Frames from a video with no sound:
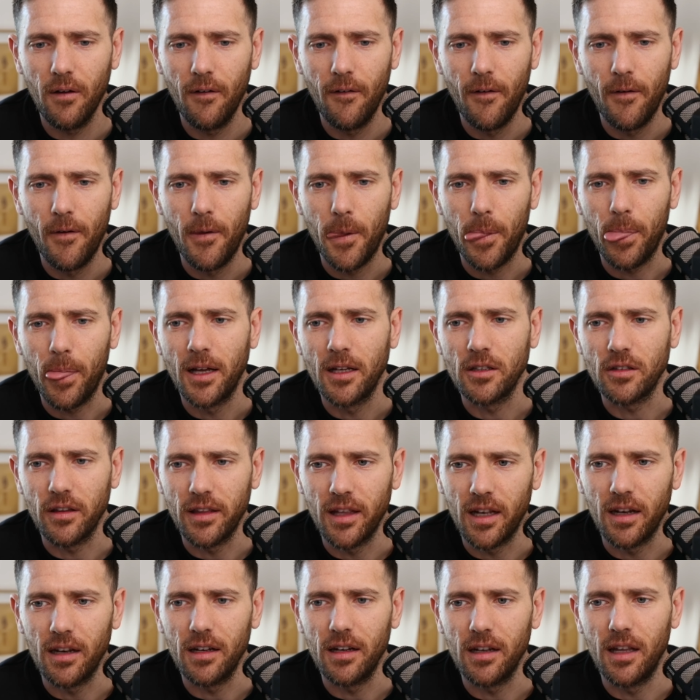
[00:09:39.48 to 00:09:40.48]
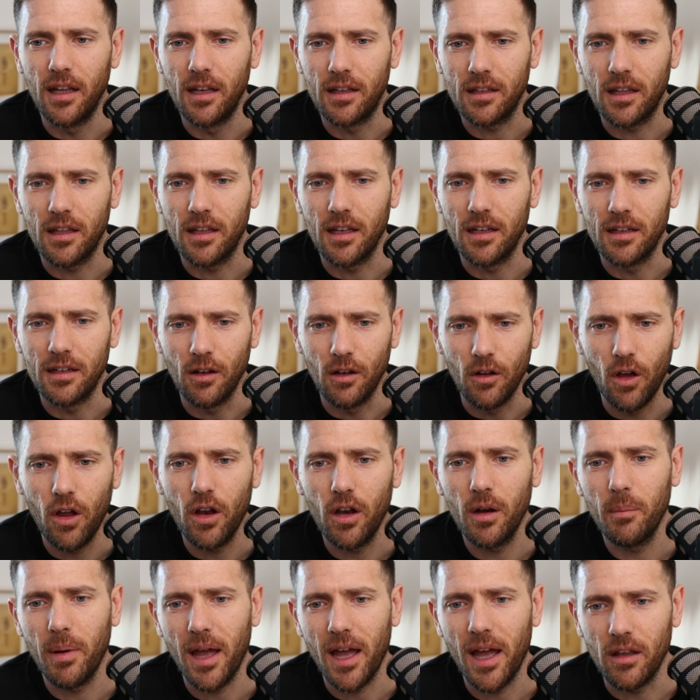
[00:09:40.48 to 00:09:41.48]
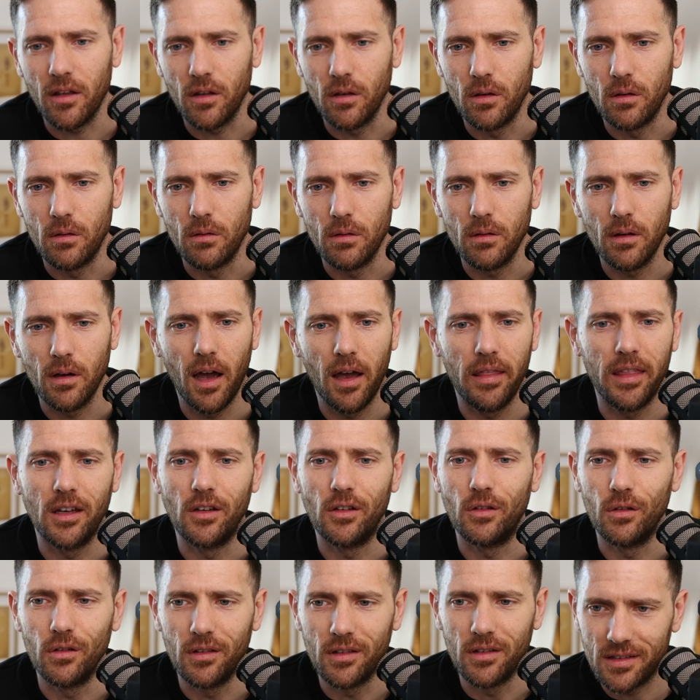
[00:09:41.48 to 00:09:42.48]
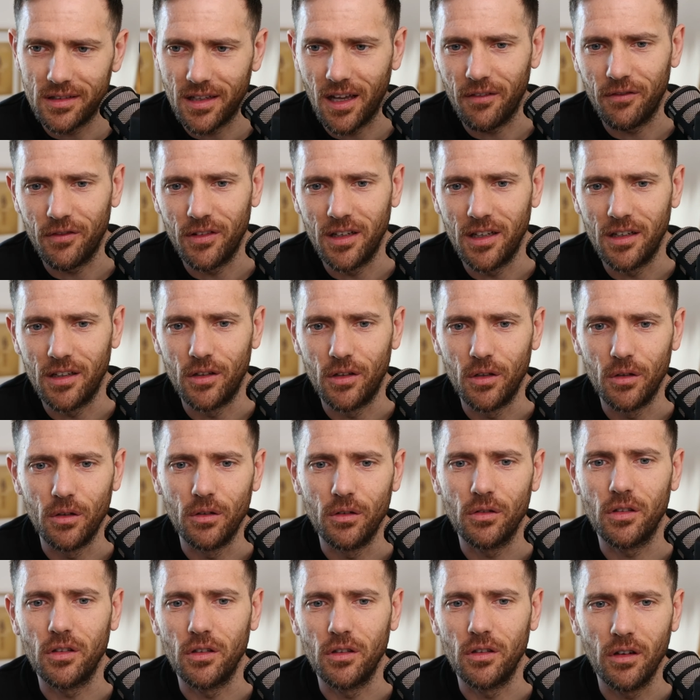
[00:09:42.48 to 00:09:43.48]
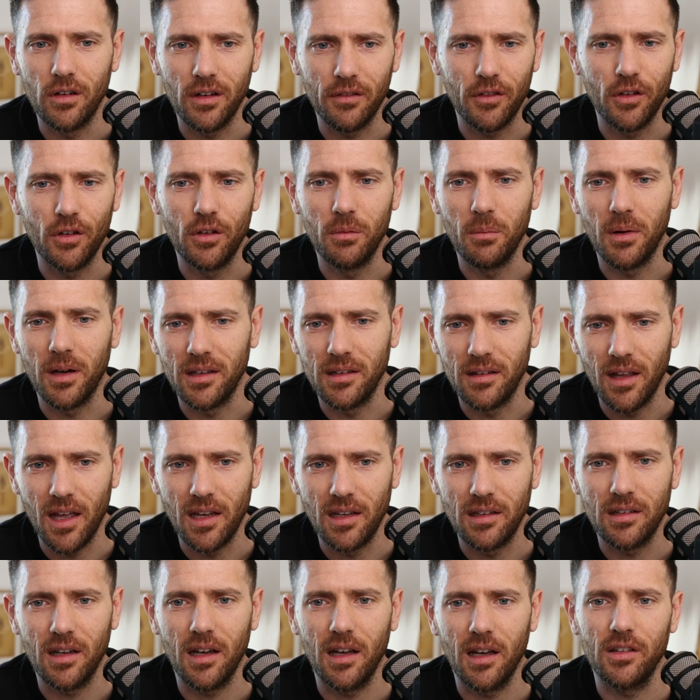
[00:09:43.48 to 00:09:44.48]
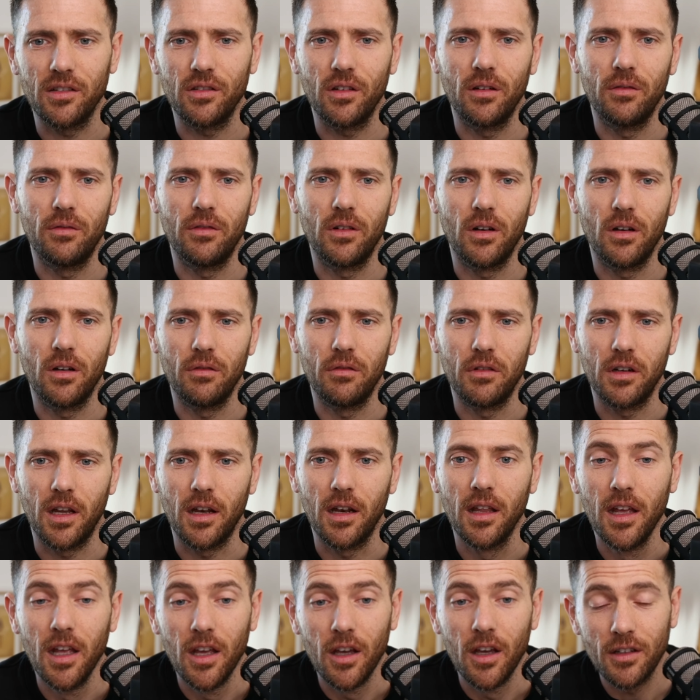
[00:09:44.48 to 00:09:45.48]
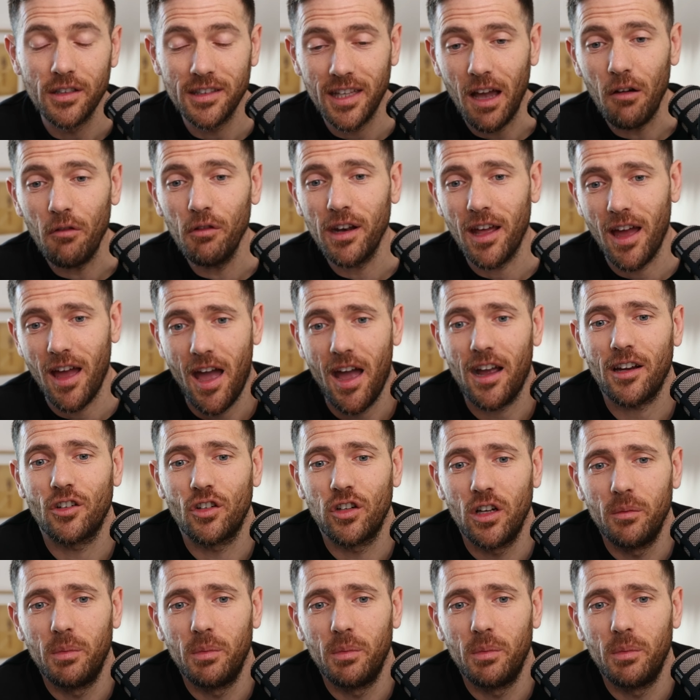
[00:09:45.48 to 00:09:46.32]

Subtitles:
so that it can learn about you and then do the stuff you need to do, so you don't have to do mundane tasks over and over again? Because that would actually be